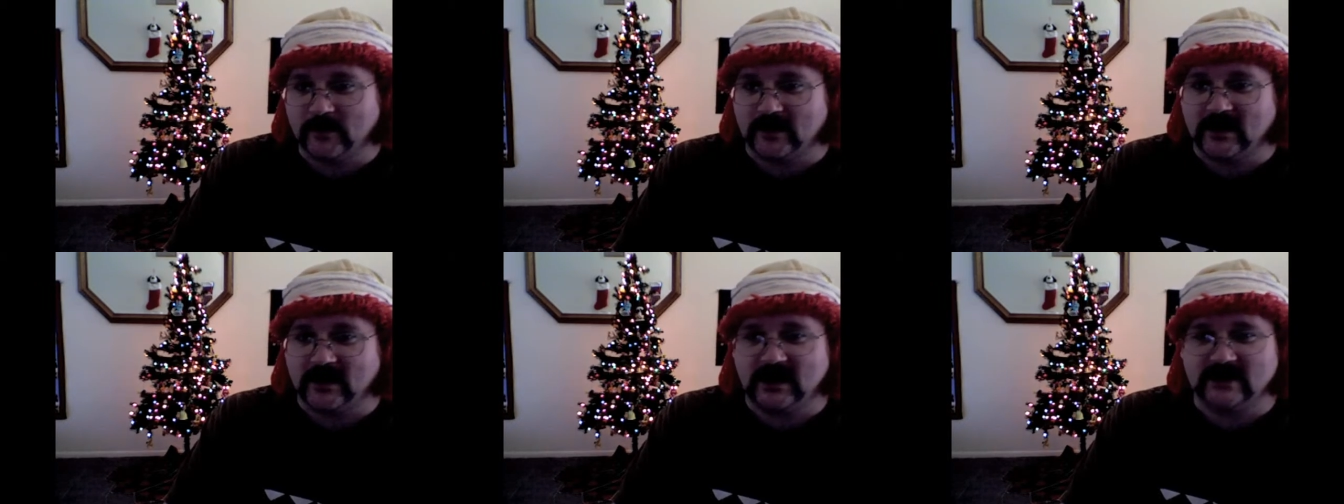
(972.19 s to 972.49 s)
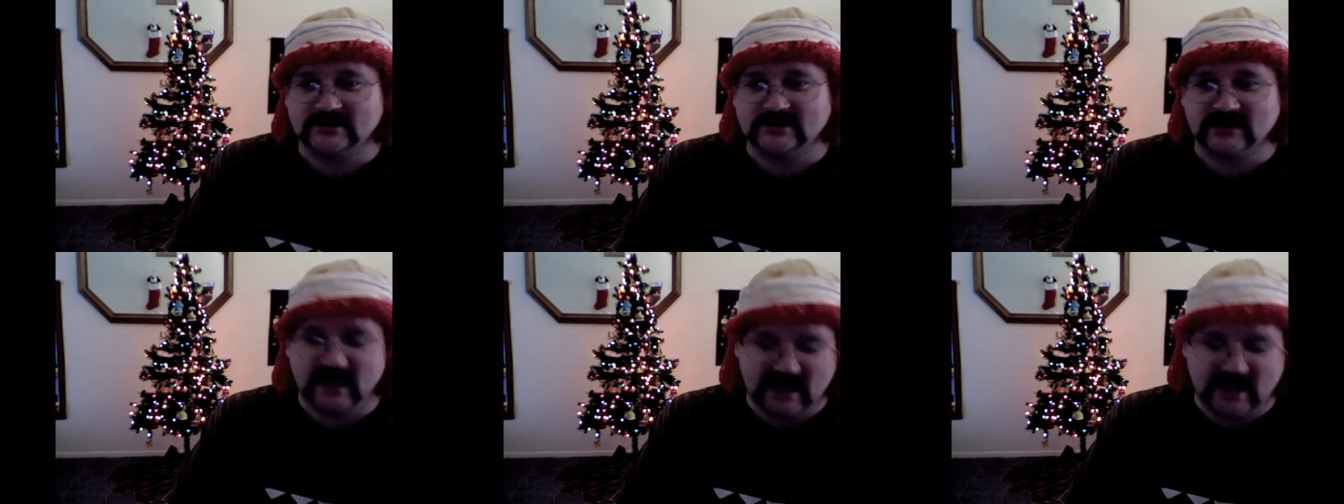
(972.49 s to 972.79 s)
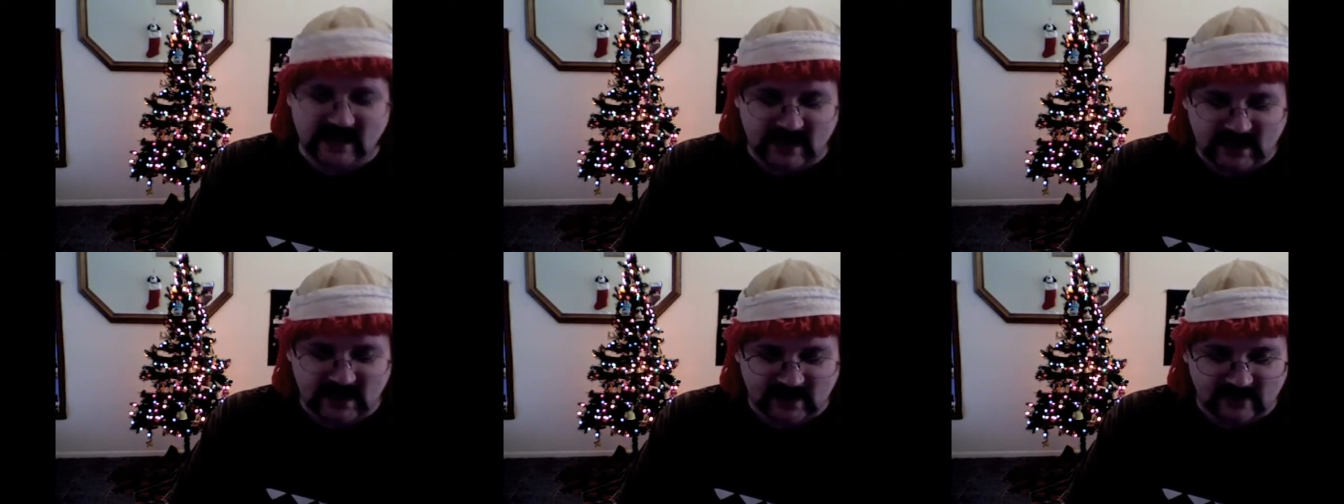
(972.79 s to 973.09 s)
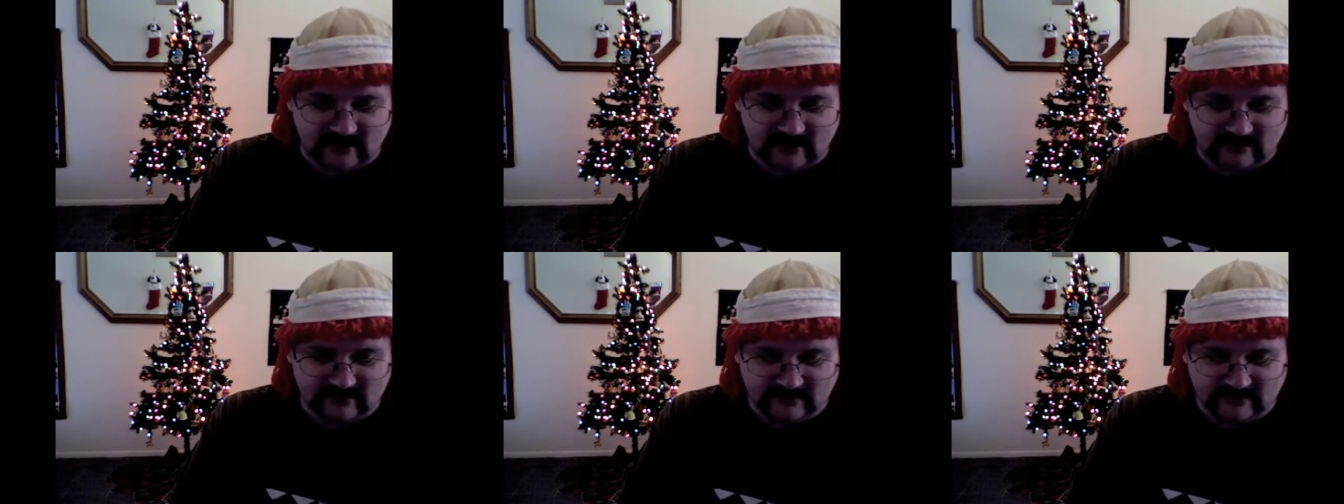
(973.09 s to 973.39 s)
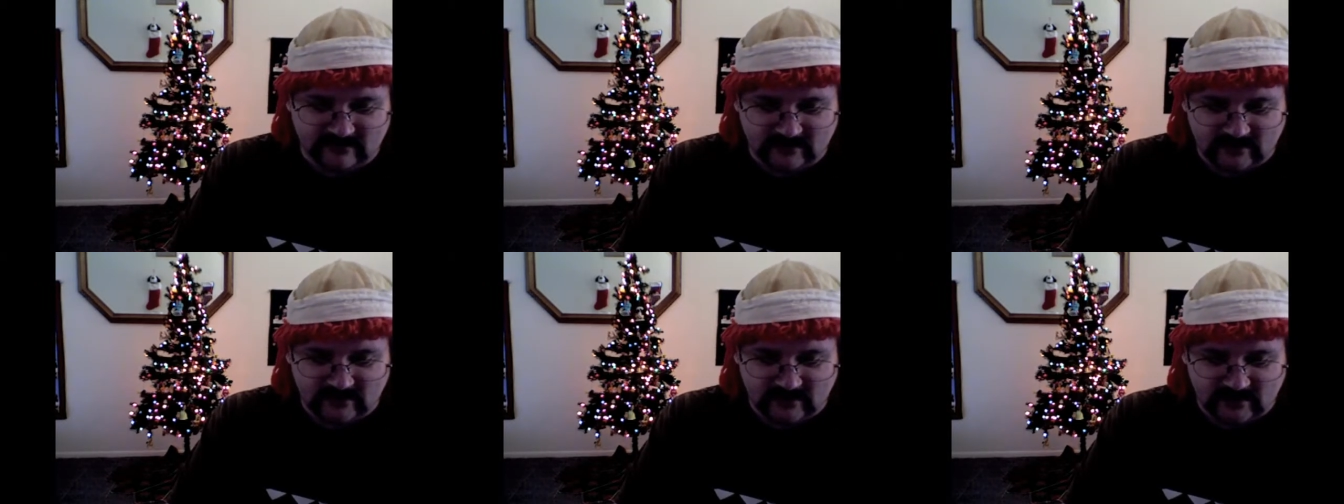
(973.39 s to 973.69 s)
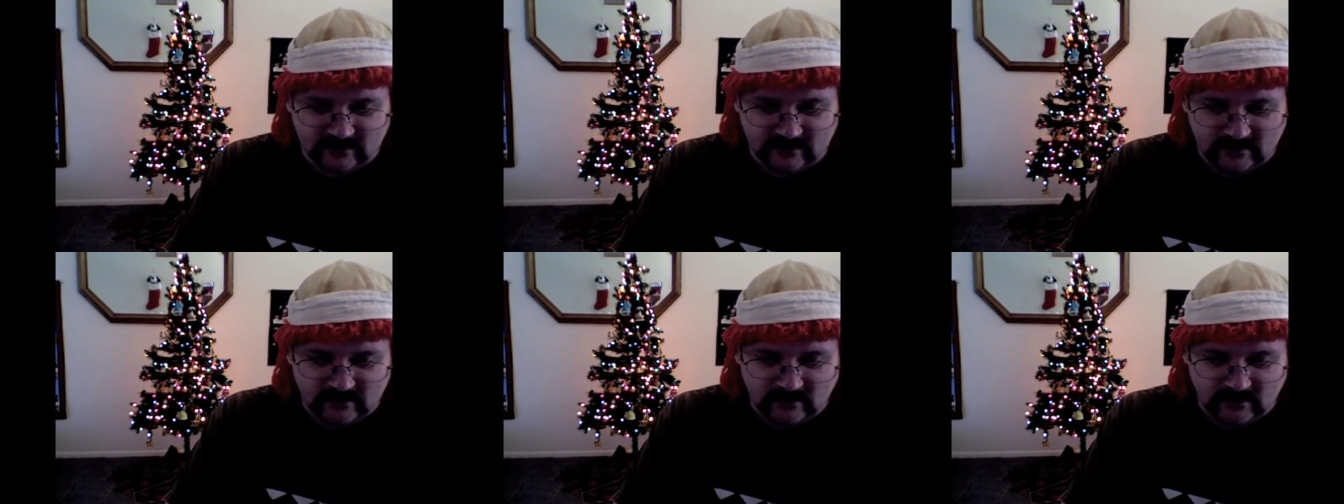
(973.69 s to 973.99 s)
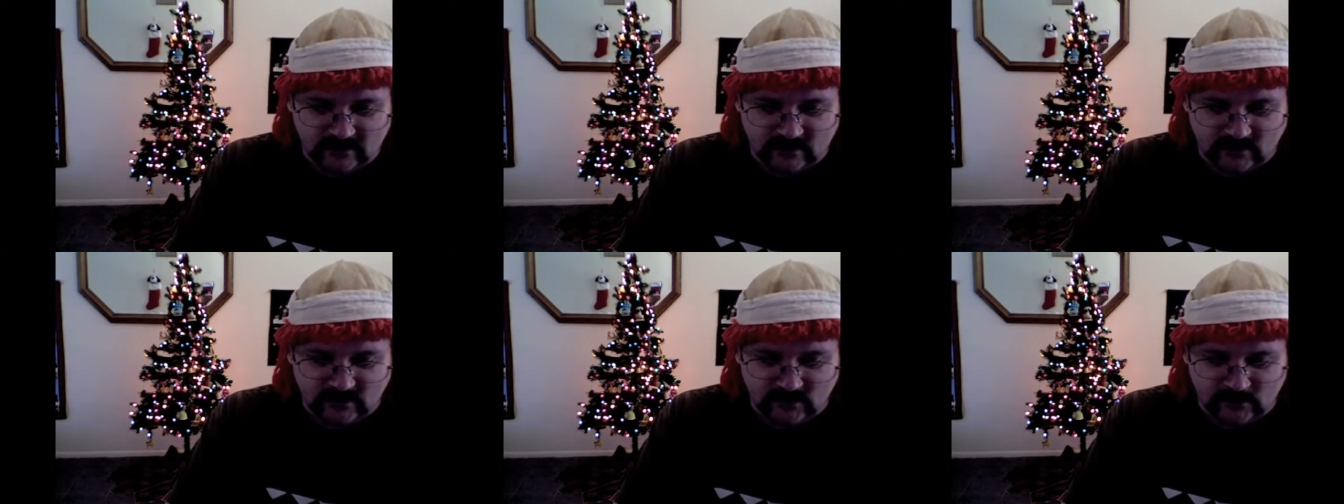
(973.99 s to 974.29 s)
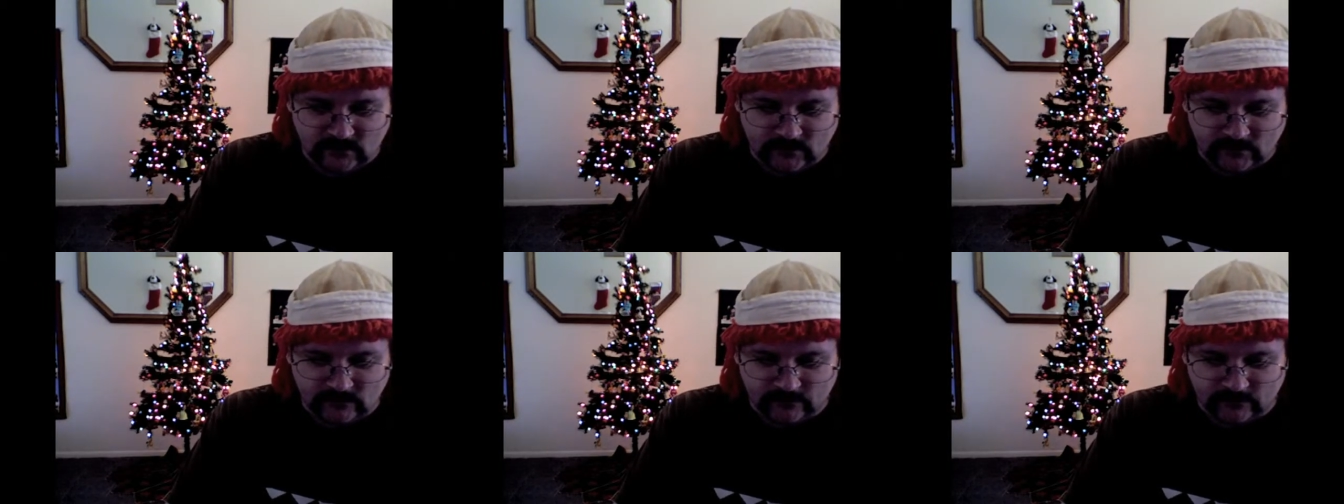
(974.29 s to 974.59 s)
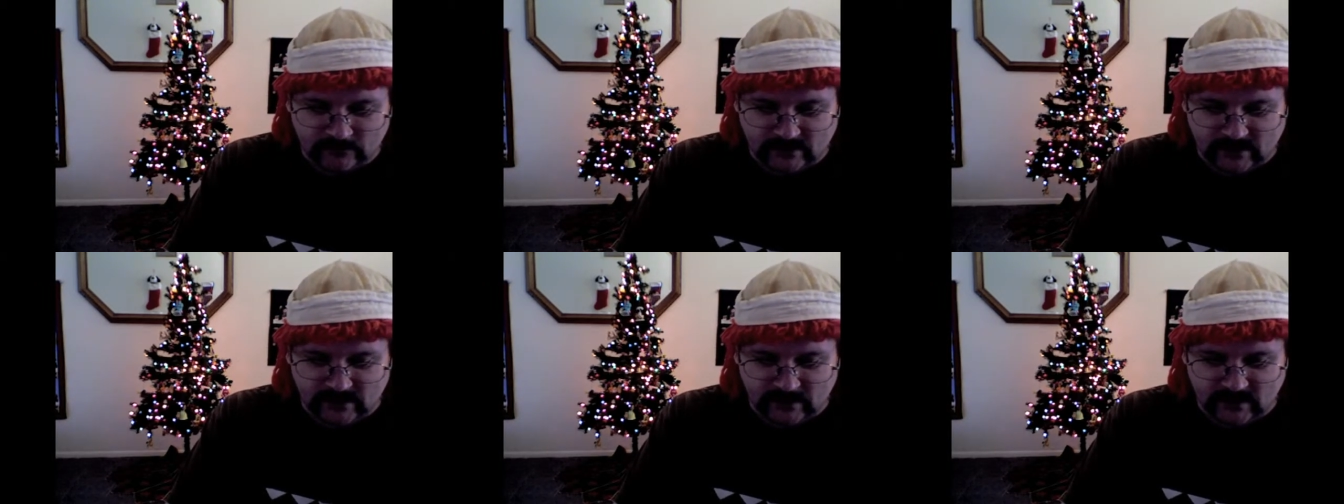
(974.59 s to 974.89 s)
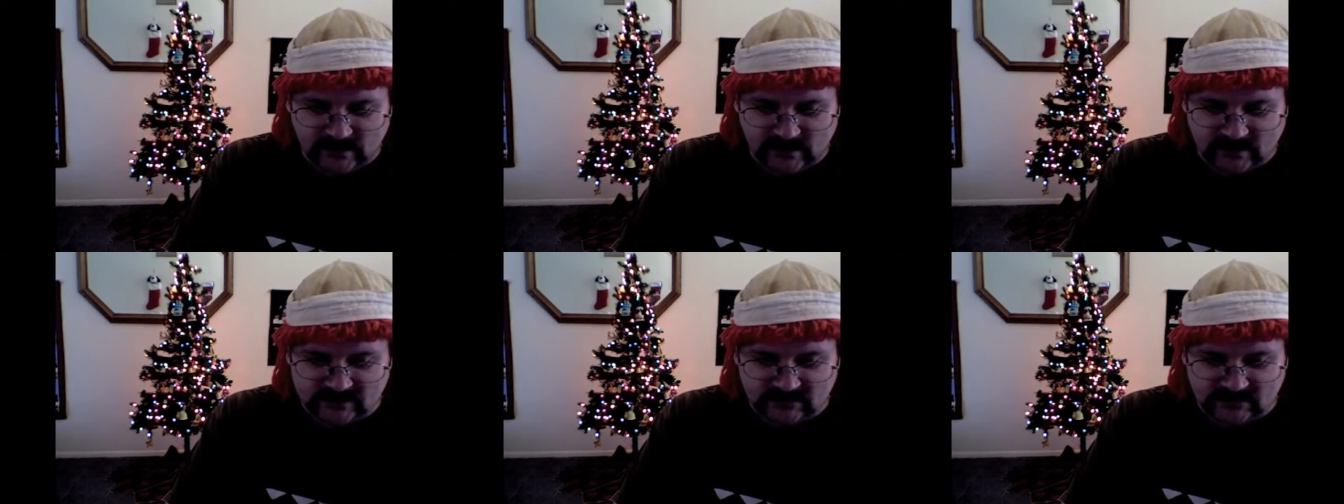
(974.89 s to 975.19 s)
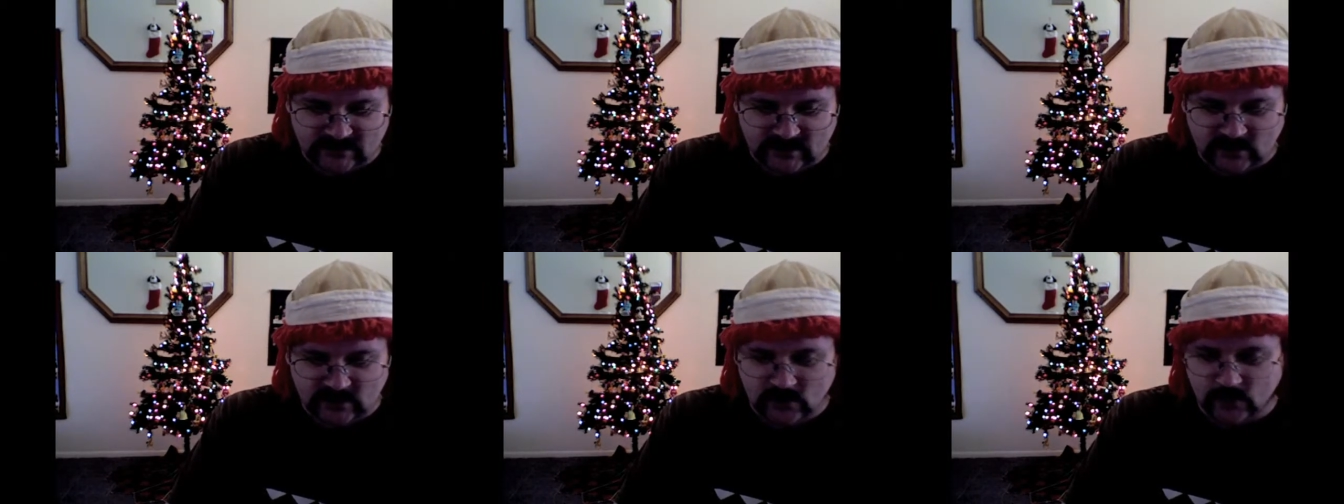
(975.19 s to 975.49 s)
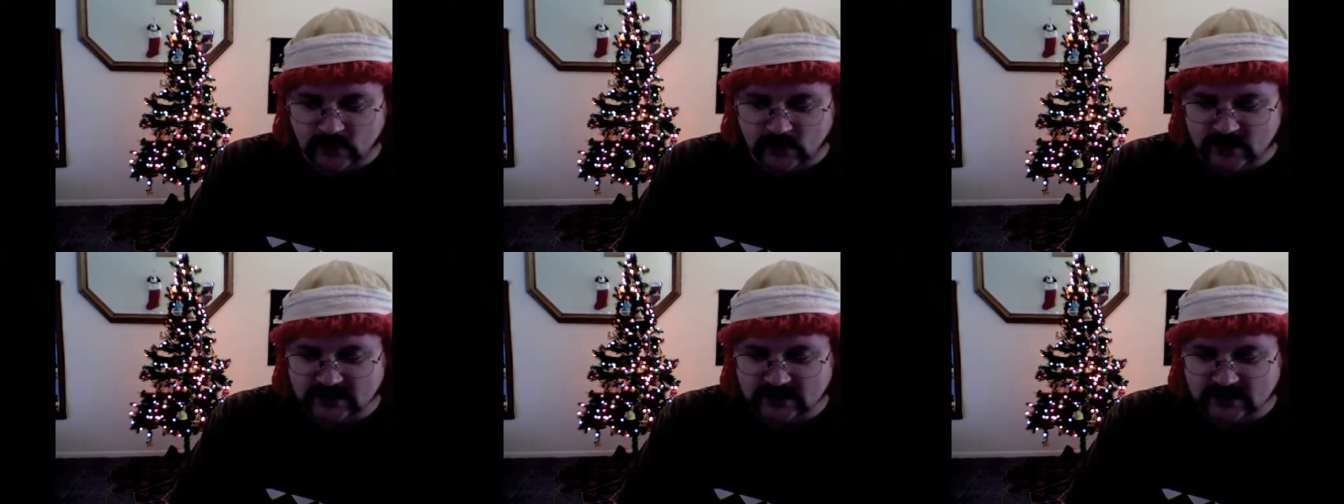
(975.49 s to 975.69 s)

I actually have, but because of the humor he